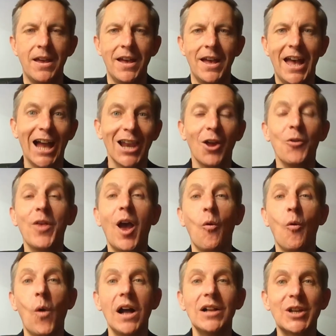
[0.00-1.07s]
Hello there,
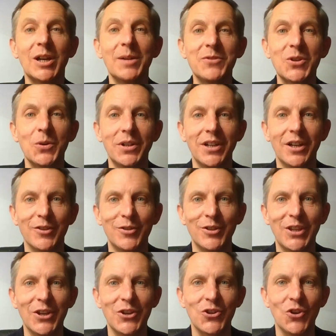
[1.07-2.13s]
welcome to another
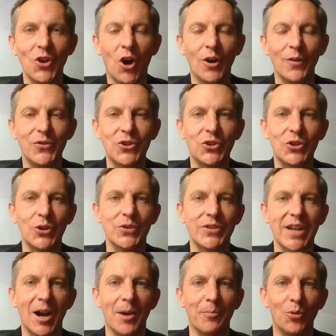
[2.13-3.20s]
edition of
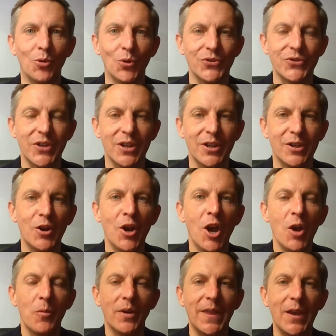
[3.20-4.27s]
Shootout, brought to you
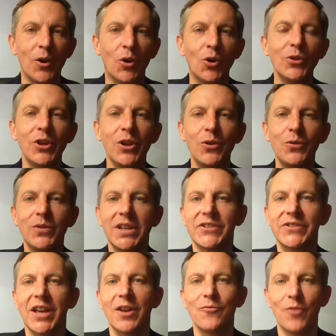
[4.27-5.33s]
with the all-new
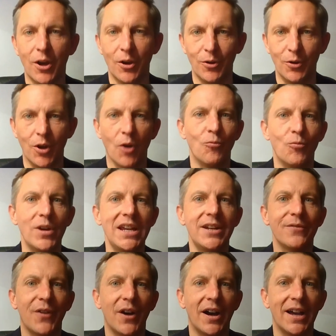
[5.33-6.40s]
Nissan Rogue,
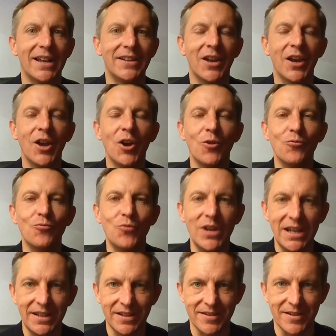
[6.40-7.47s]
redefined,
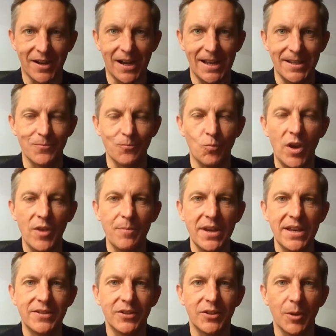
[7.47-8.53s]
redesigned. With me
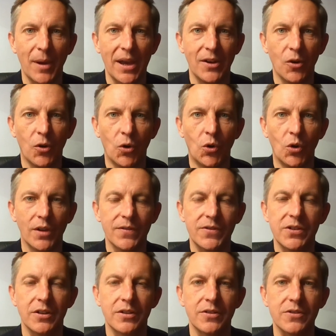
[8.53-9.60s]
to debate all of
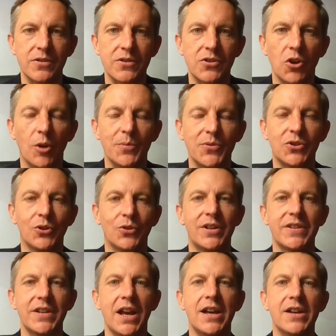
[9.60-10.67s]
soccer's top
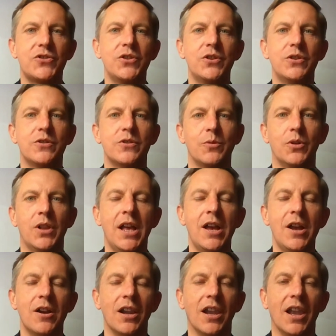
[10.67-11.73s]
stories, as usual,
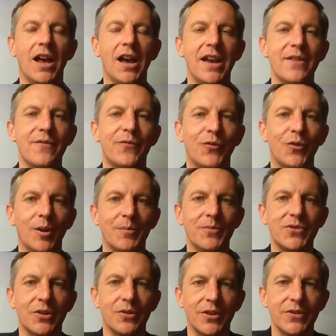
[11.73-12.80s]
live from
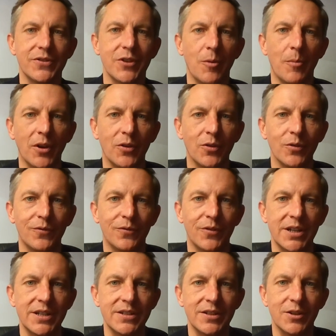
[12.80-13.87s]
Toronto, my good
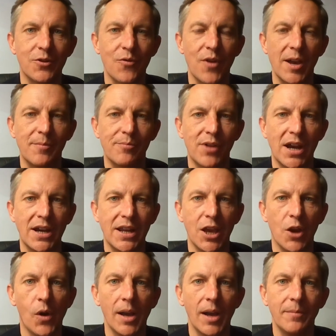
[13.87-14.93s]
friend Greg Brady,
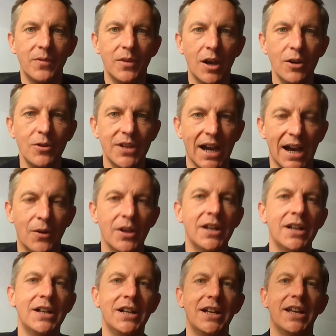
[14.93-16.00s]
who I no doubt
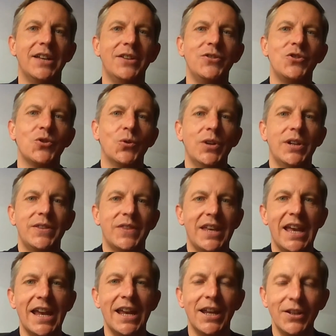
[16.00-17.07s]
enjoyed
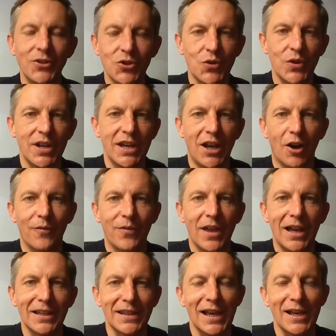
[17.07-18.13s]
the intrigue of
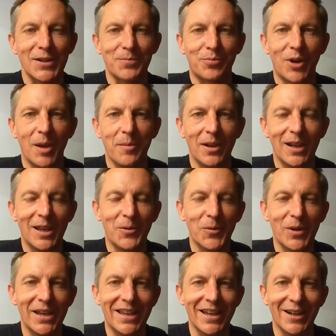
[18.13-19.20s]
that last Premier League
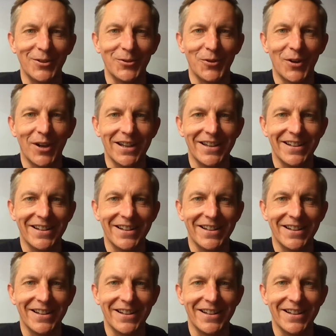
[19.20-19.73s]
weekend, Greg.